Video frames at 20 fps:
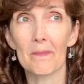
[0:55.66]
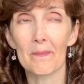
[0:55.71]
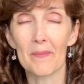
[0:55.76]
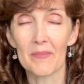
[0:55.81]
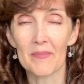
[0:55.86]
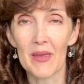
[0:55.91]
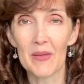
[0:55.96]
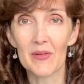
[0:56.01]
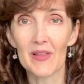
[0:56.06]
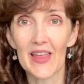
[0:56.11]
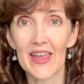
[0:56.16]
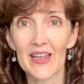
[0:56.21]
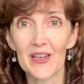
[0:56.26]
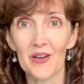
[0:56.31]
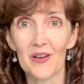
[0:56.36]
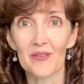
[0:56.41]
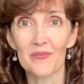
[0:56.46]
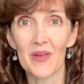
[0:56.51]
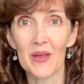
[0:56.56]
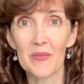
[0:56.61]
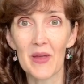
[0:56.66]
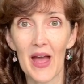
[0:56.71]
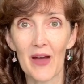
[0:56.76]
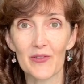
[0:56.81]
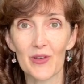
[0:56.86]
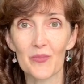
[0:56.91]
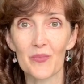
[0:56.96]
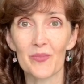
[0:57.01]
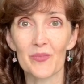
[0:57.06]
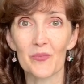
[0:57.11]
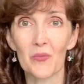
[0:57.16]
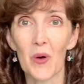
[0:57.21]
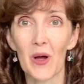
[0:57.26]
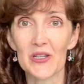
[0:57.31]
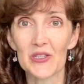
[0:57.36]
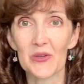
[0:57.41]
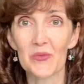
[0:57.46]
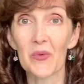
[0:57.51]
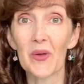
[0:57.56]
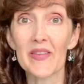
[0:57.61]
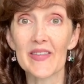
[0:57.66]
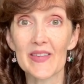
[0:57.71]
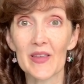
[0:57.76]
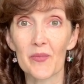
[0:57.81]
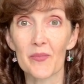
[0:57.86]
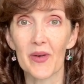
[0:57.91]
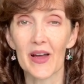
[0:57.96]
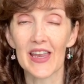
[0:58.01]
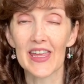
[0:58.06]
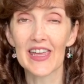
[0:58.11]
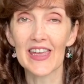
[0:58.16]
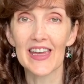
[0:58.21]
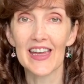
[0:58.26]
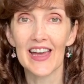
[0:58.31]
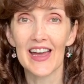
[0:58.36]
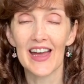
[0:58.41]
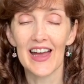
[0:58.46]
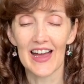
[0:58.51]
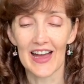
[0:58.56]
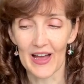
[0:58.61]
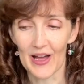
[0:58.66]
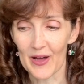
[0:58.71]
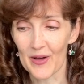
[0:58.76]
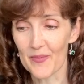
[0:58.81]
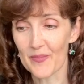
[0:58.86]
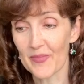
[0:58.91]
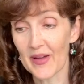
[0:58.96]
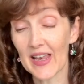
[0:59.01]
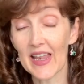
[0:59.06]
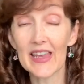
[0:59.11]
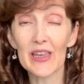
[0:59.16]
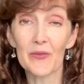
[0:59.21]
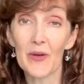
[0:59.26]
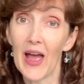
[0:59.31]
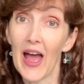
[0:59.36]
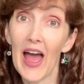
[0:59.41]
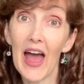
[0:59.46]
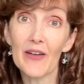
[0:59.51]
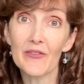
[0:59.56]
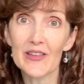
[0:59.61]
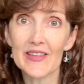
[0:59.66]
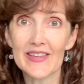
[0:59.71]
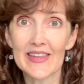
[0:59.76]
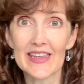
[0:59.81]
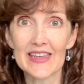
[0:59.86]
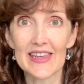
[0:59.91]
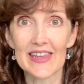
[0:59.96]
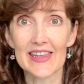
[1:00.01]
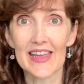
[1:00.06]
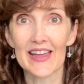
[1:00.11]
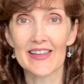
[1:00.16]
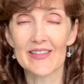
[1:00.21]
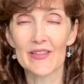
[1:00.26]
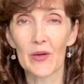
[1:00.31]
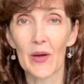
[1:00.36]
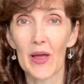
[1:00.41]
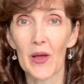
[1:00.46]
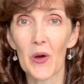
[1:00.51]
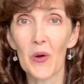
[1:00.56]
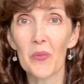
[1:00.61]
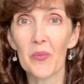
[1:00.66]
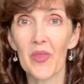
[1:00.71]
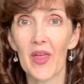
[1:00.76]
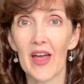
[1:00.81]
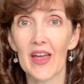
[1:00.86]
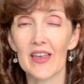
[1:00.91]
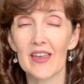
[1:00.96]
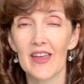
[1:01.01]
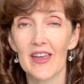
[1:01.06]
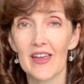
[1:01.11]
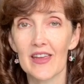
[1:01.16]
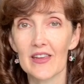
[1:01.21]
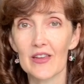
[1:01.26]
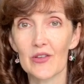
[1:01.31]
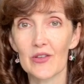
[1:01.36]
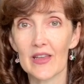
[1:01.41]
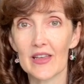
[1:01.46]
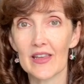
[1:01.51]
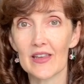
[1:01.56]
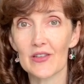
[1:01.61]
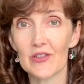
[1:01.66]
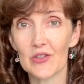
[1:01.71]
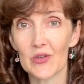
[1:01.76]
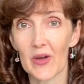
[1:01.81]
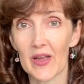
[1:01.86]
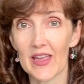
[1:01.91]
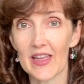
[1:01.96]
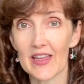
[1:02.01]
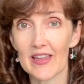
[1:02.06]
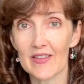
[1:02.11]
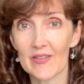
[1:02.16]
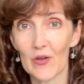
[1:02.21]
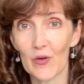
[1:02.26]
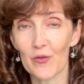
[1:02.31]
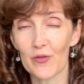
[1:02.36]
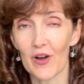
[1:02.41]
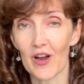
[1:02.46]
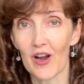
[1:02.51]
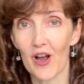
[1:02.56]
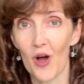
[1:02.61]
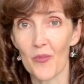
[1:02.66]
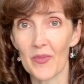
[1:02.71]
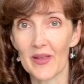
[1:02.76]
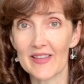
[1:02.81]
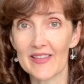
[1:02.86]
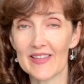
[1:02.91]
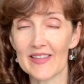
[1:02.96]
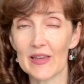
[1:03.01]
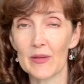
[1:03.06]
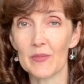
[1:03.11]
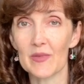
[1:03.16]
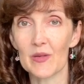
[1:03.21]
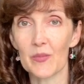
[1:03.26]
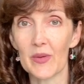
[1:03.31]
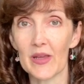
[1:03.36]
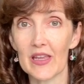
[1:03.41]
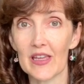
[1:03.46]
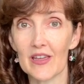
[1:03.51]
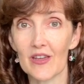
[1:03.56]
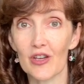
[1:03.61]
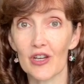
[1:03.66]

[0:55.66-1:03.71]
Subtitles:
maybe later. Maybe I have to watch it with somebody. But anyway, I haven't seen it yet, so I hope that you did enjoy it. So far, comments seem to be